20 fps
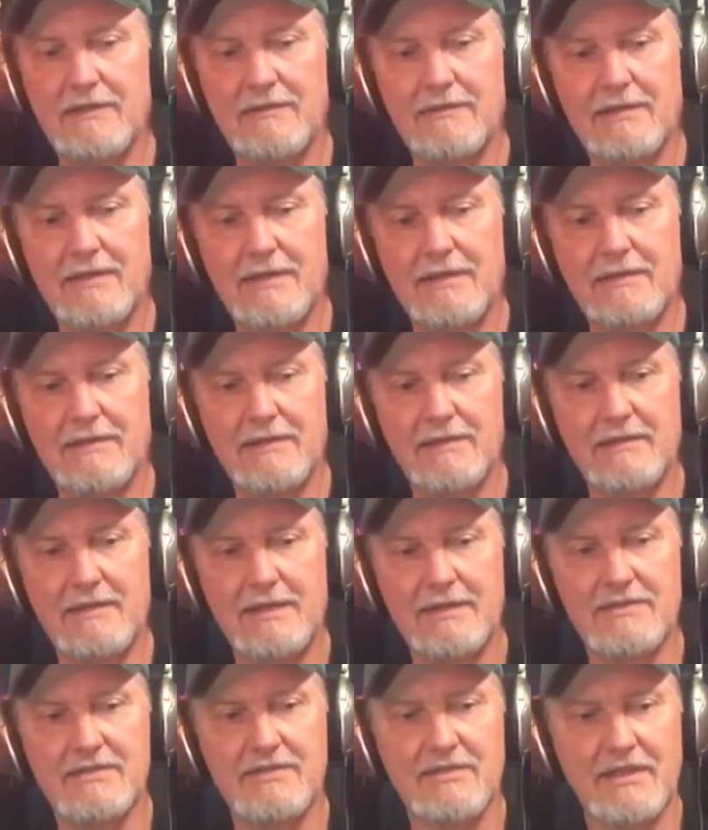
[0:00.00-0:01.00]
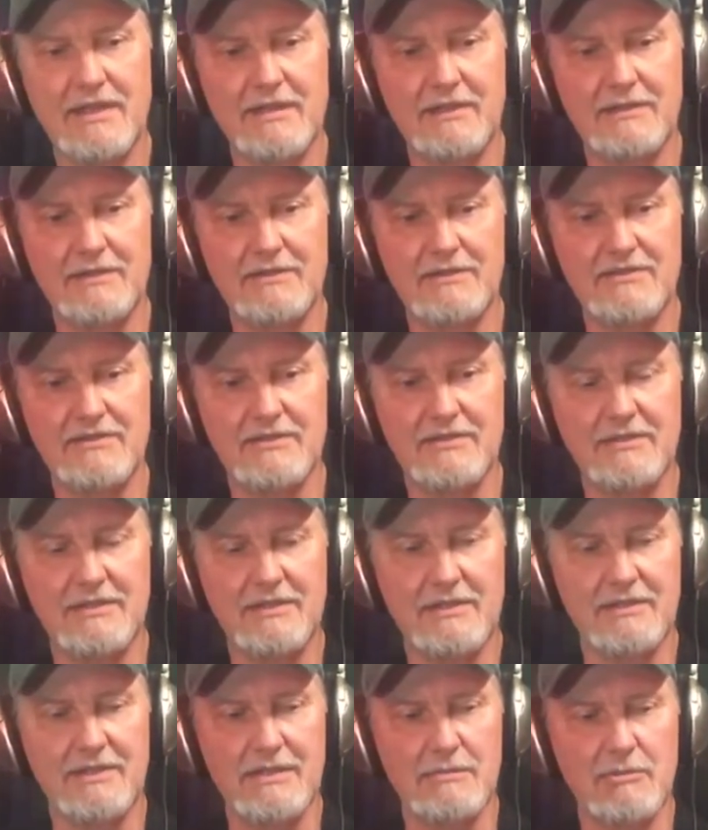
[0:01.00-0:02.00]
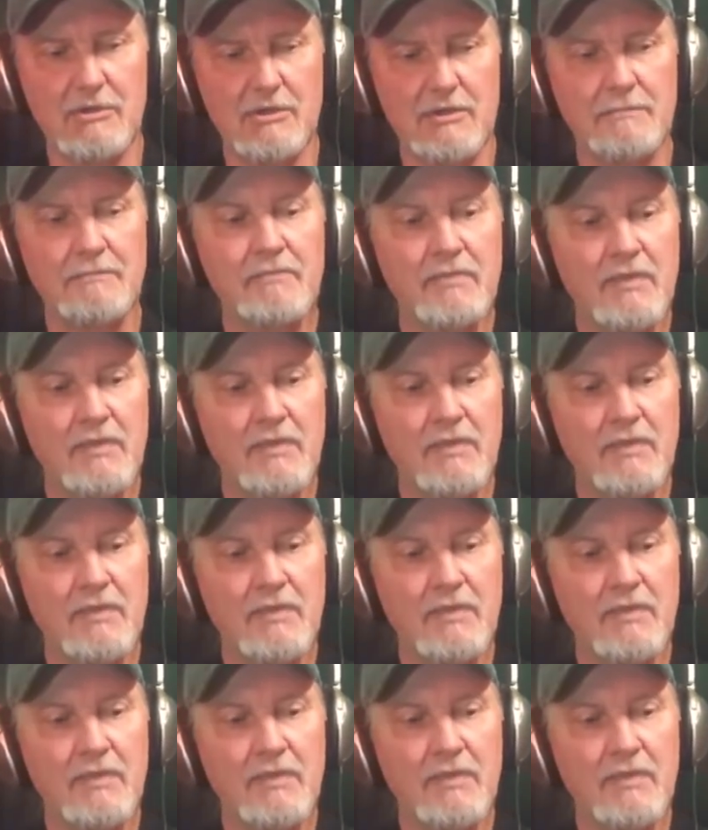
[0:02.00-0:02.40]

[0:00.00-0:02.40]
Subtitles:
on the headstock on this guitar anymore.